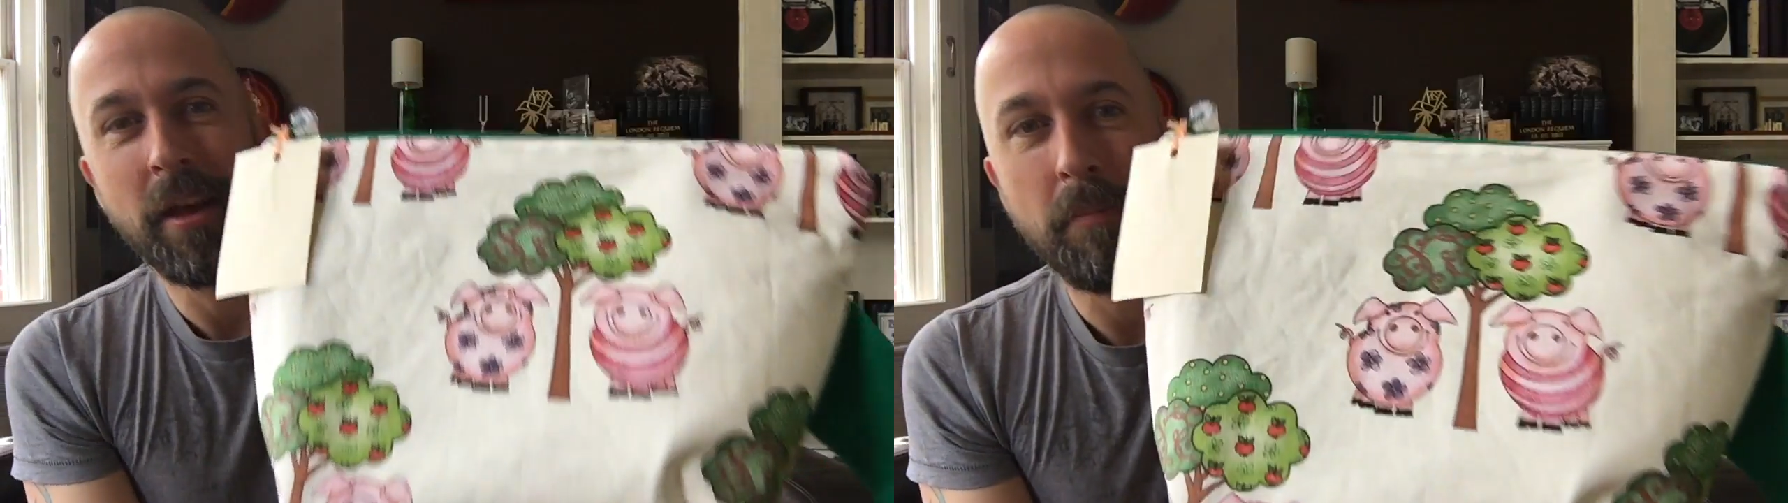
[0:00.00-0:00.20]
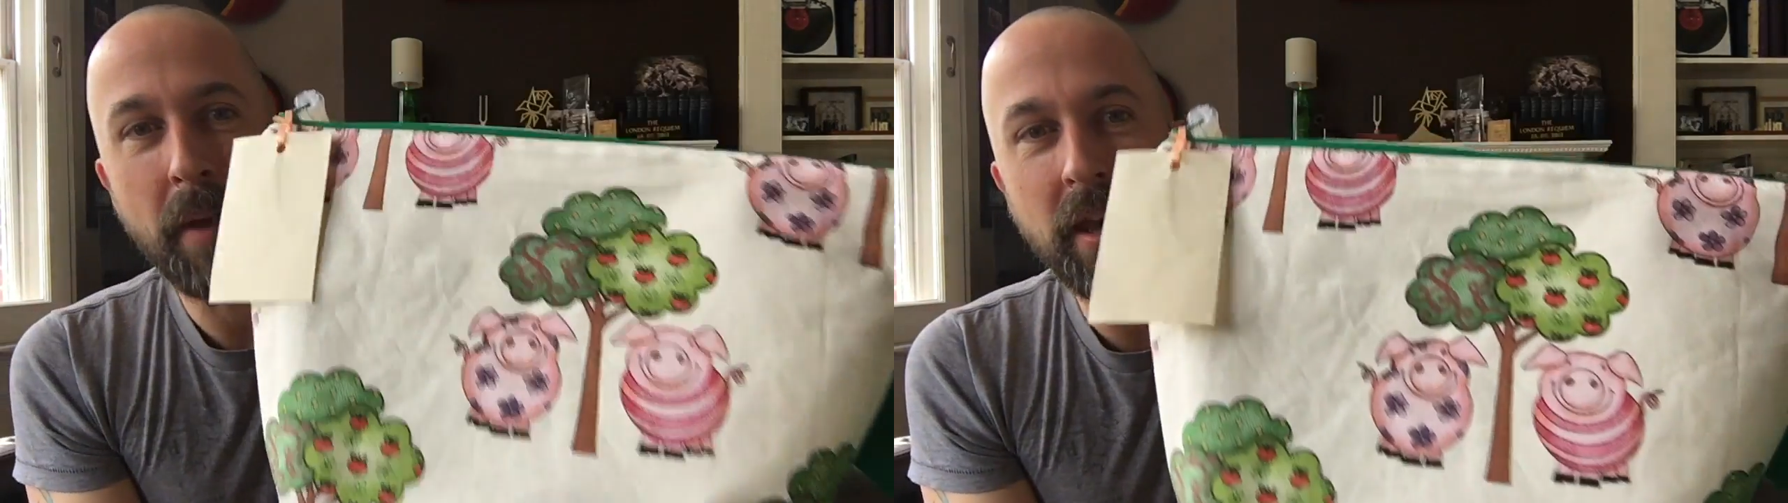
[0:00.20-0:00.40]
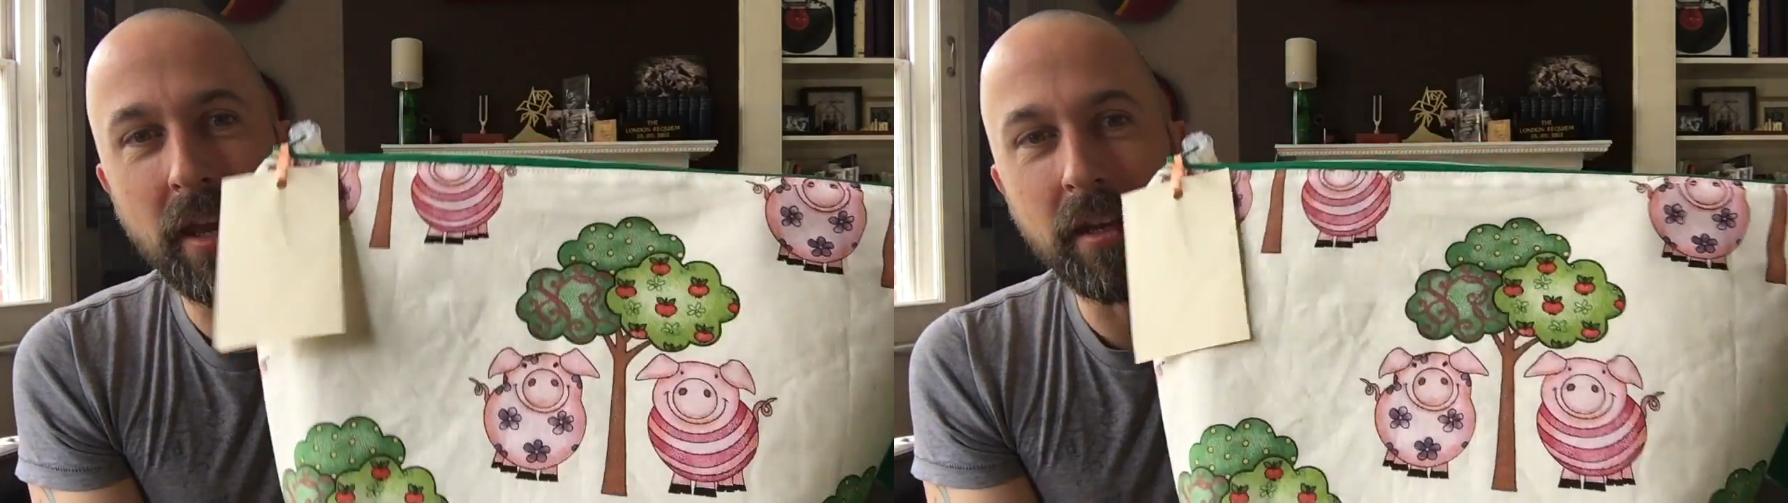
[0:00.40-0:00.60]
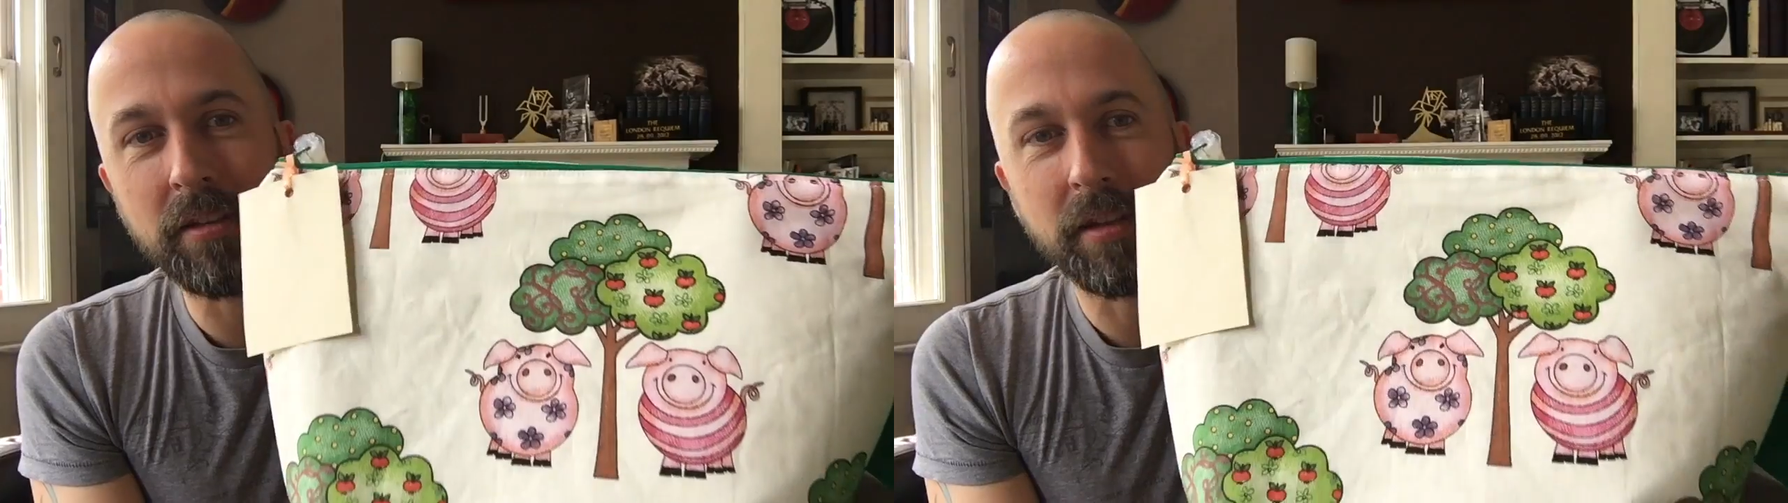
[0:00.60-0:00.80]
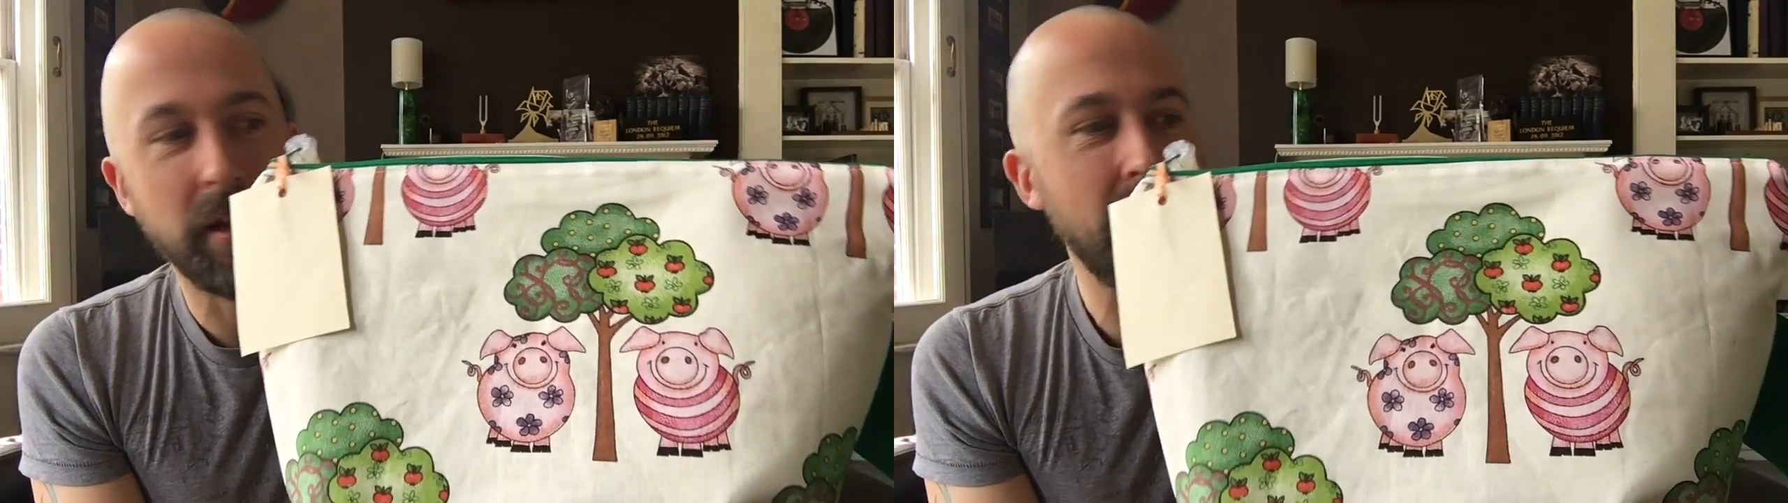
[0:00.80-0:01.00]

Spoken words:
Piggies